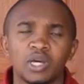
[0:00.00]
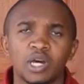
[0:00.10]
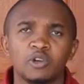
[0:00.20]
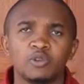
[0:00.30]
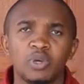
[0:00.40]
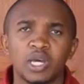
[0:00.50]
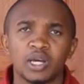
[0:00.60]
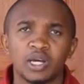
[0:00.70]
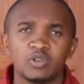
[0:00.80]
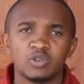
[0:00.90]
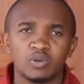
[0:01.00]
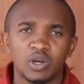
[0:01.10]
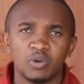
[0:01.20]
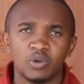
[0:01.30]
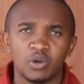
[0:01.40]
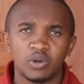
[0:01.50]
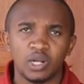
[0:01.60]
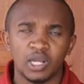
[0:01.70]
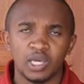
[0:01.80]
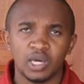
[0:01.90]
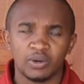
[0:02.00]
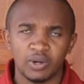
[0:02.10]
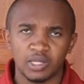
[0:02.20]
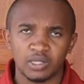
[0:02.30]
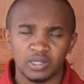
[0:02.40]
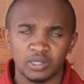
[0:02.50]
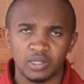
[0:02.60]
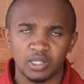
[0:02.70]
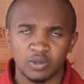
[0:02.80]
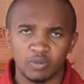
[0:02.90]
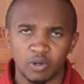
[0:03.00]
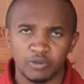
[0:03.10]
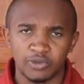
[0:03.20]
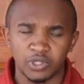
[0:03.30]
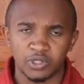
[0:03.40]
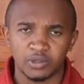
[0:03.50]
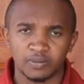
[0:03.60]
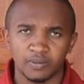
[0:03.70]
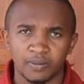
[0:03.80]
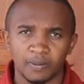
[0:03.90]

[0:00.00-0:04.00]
we cannot be a country where we only arrest the small fish.